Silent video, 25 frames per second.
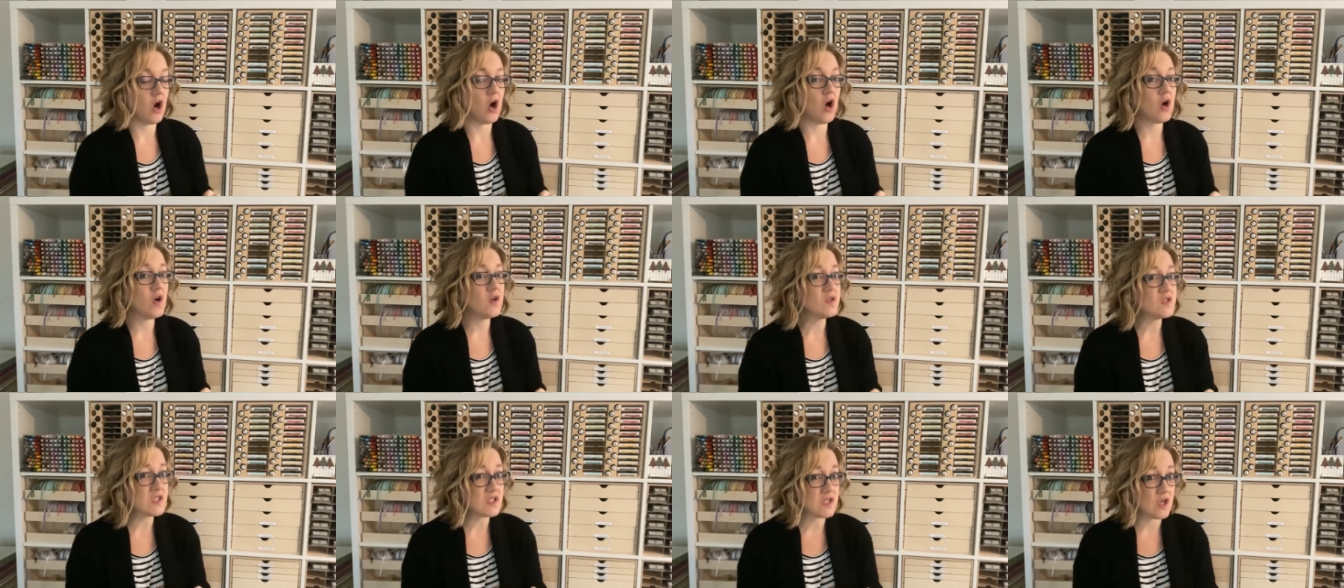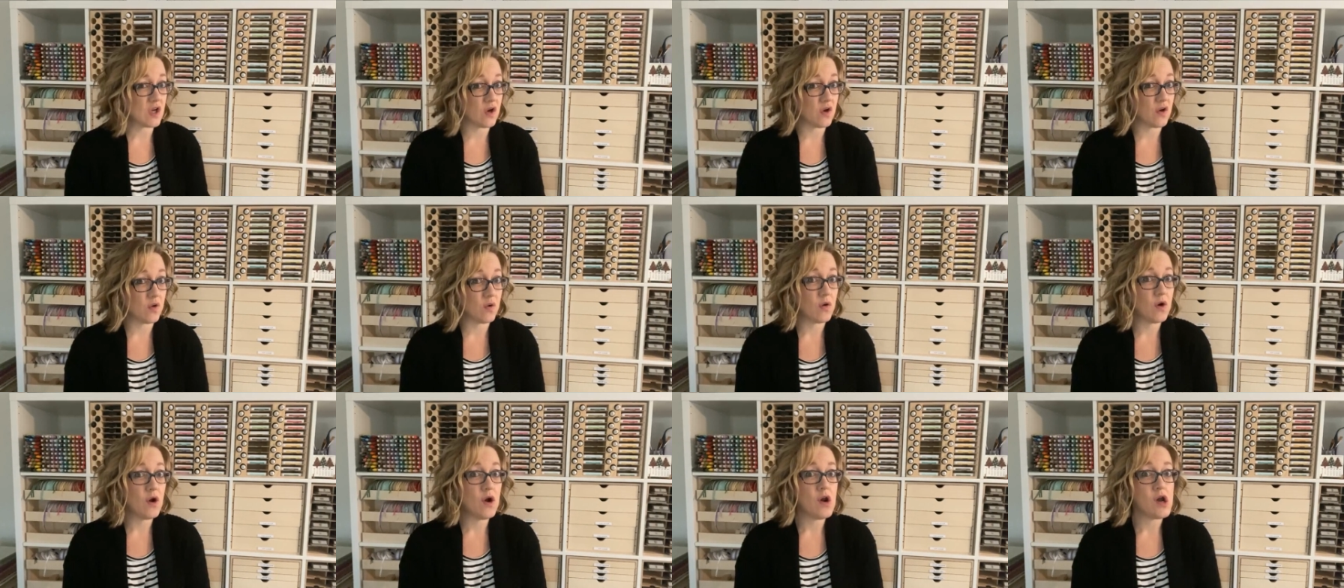
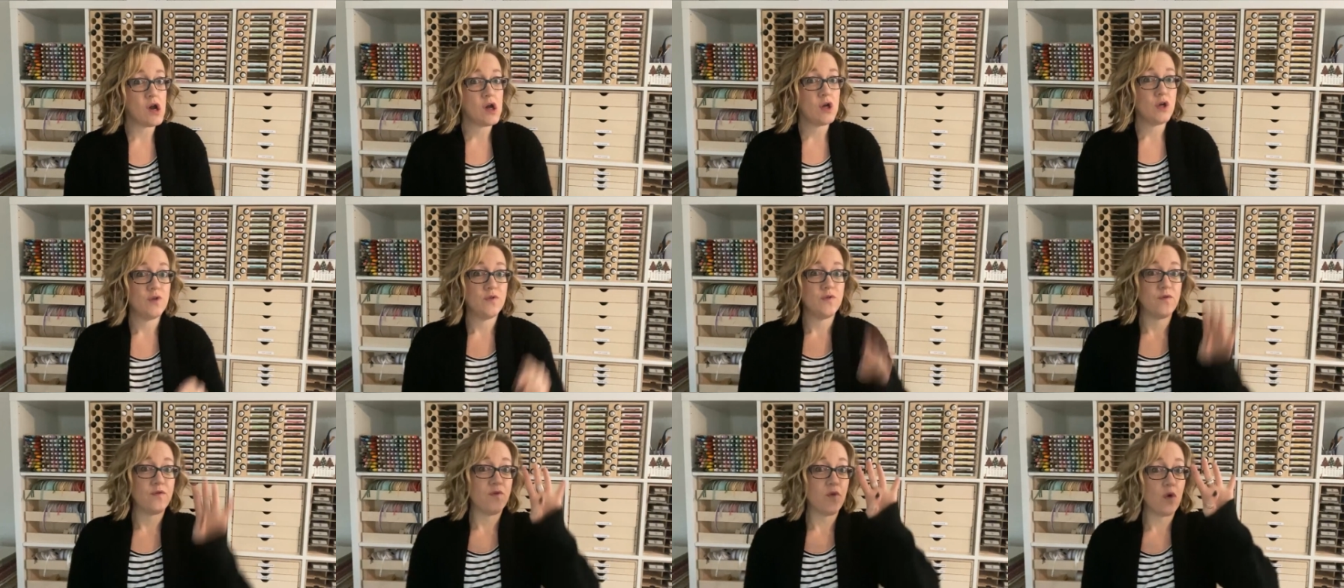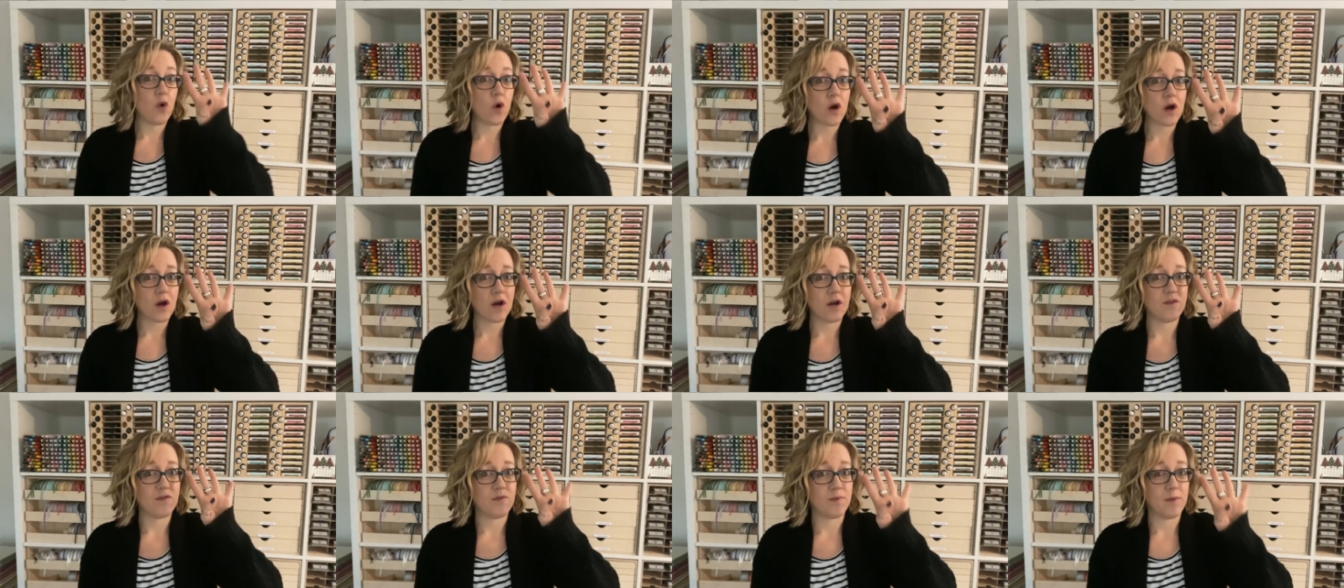Also,
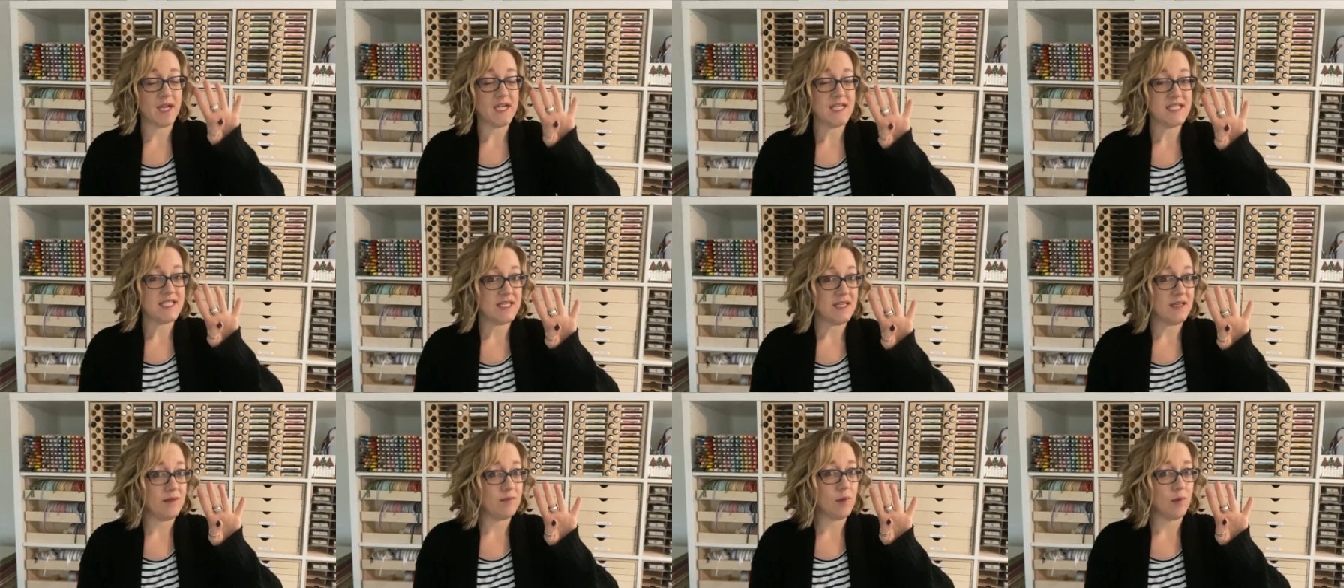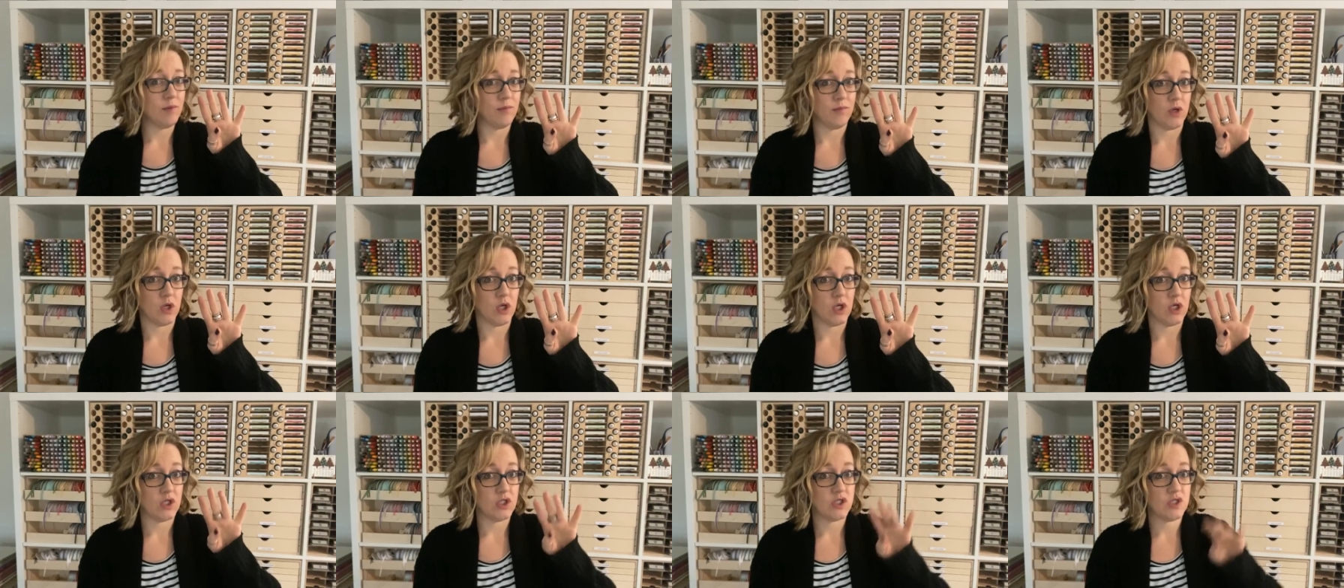four of my team
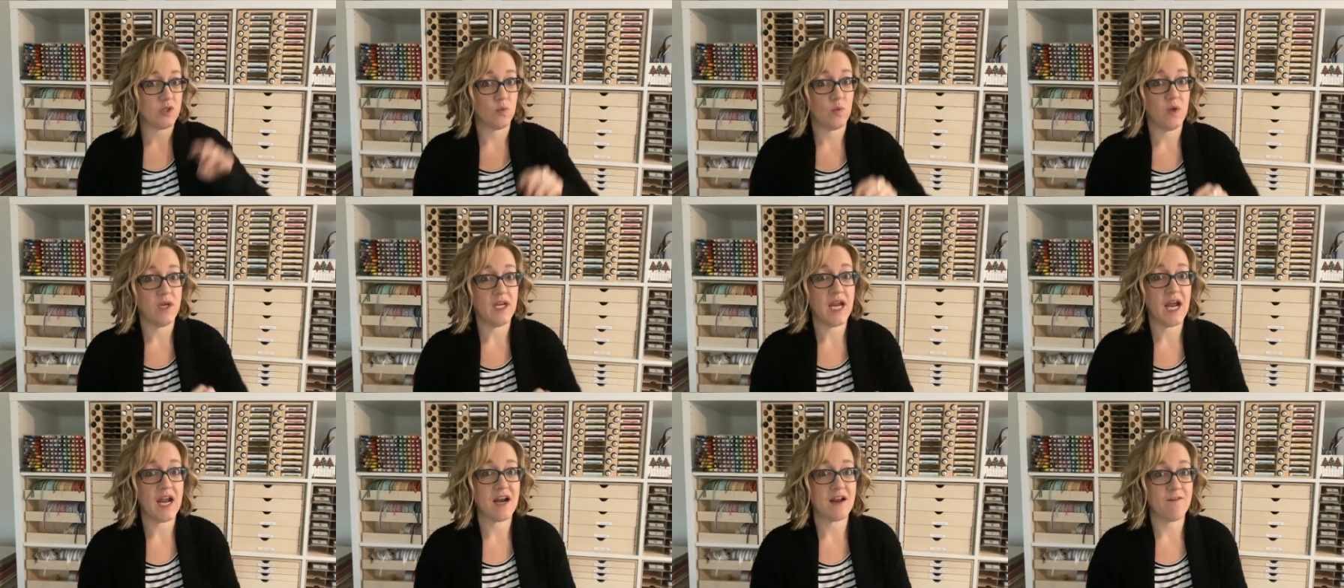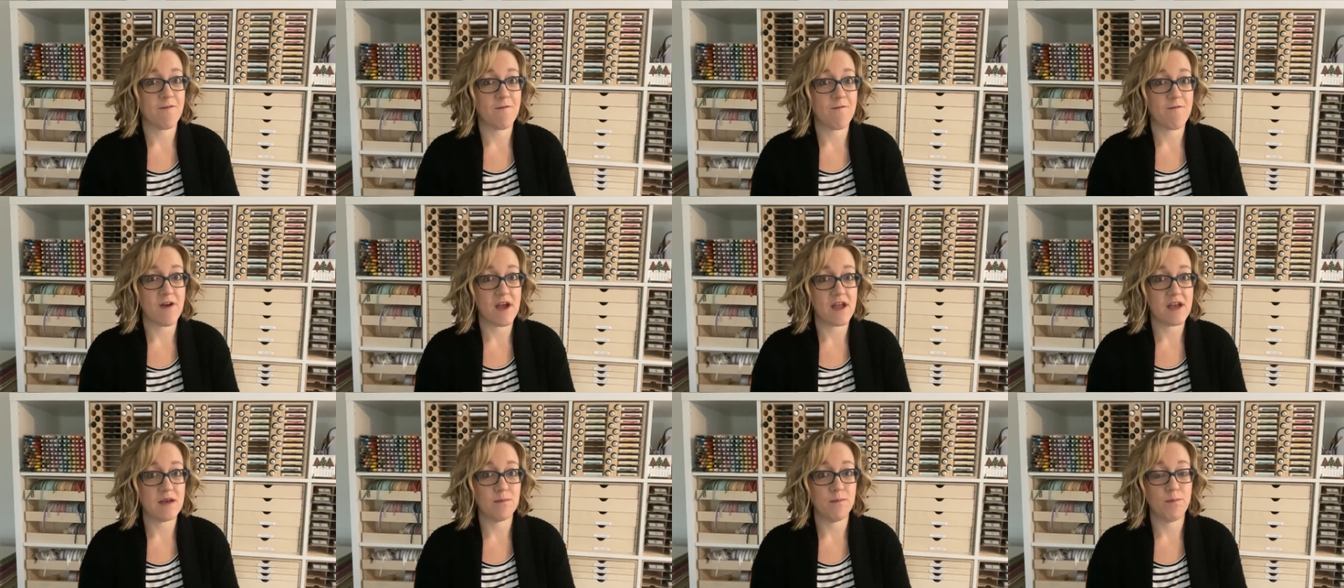members, we had a
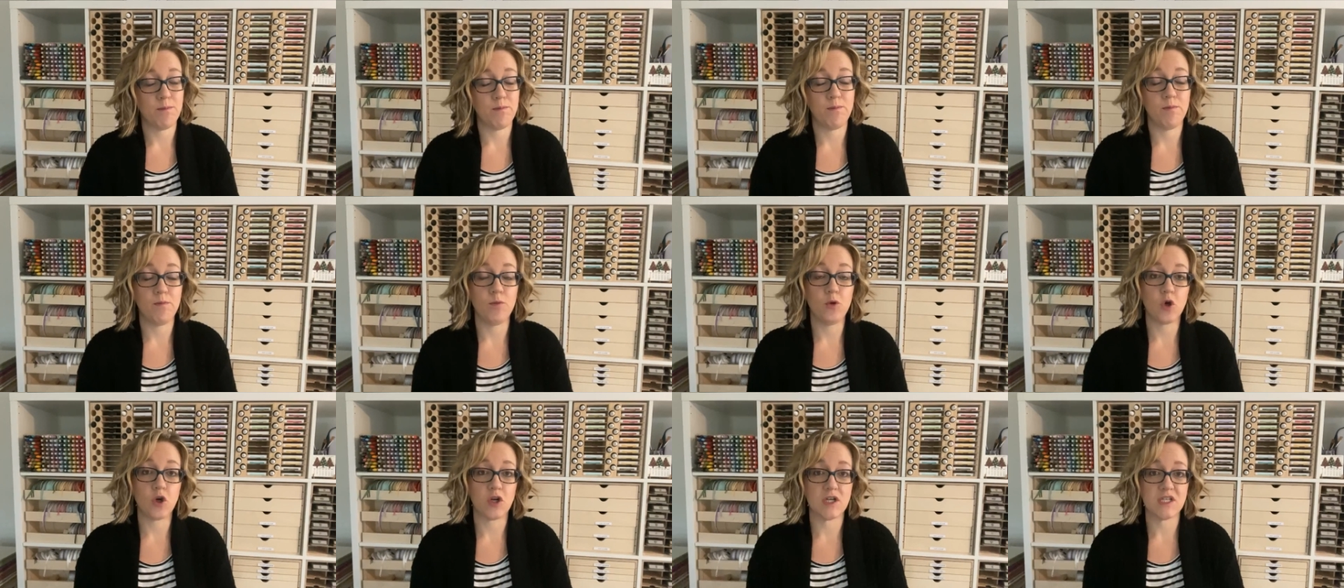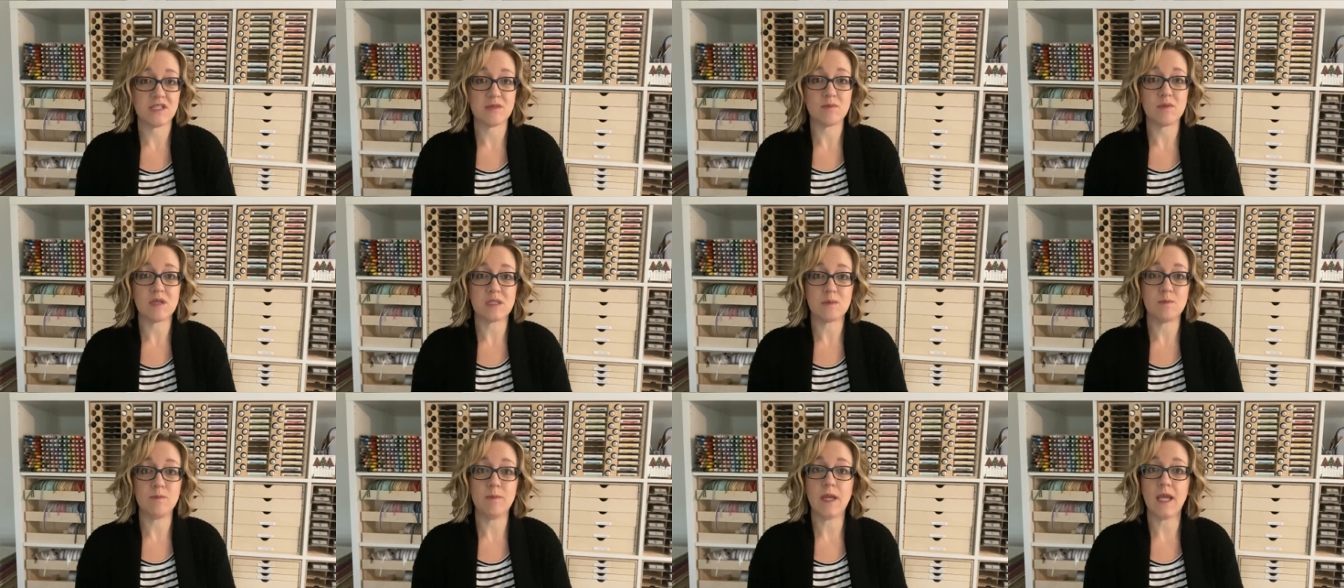fun
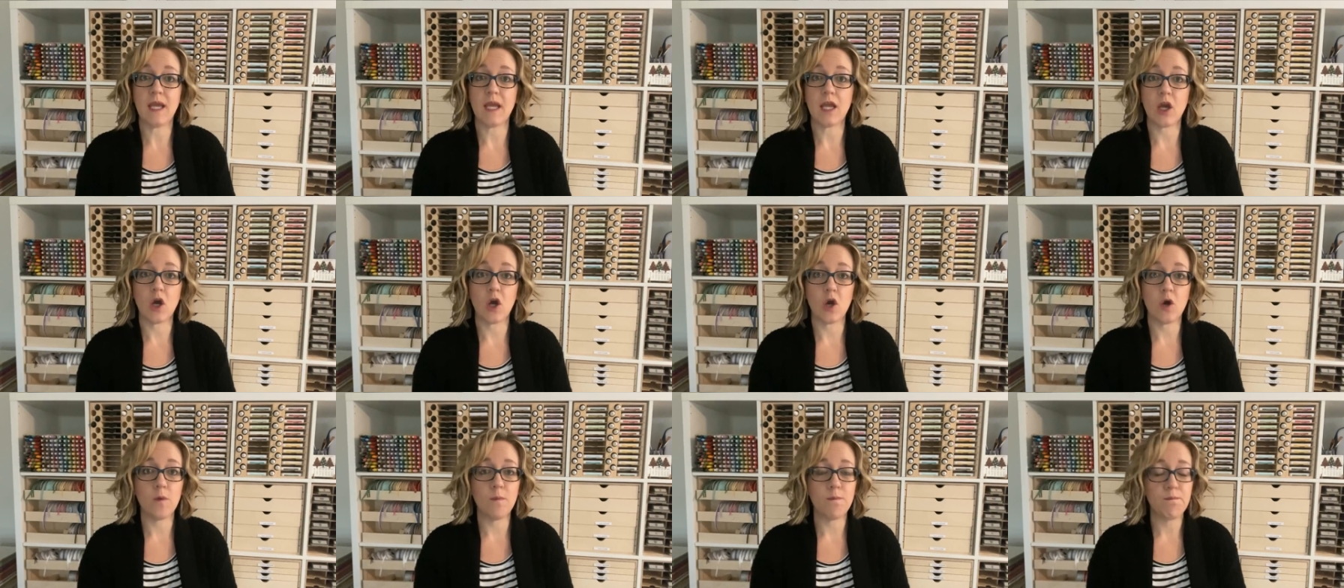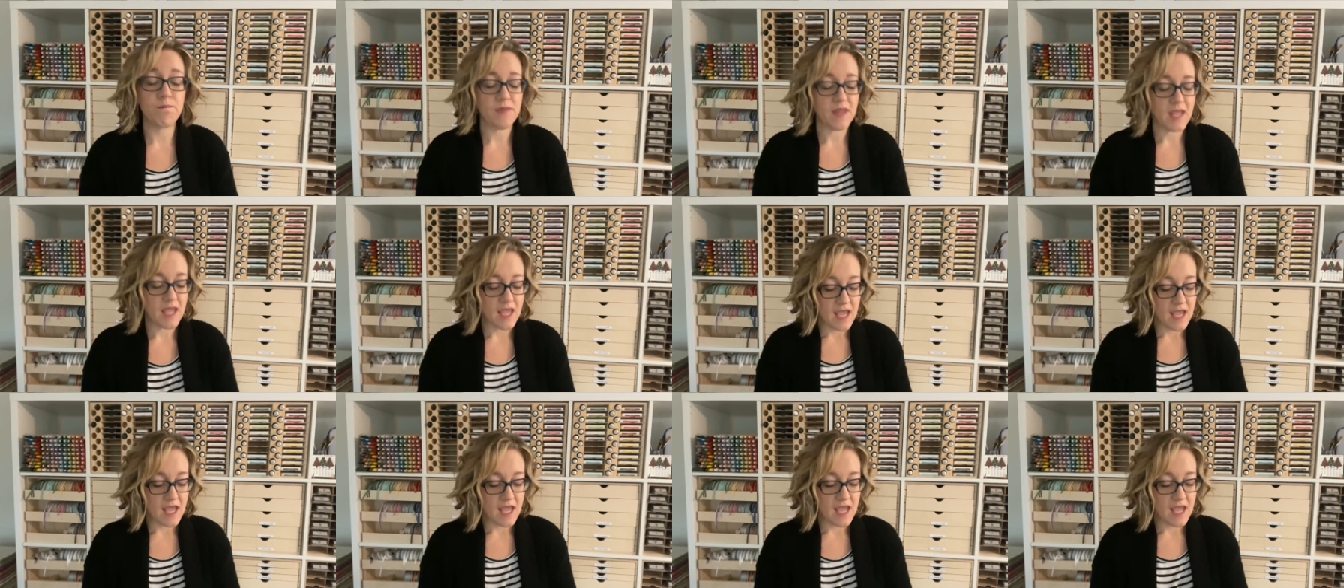Christmas bingo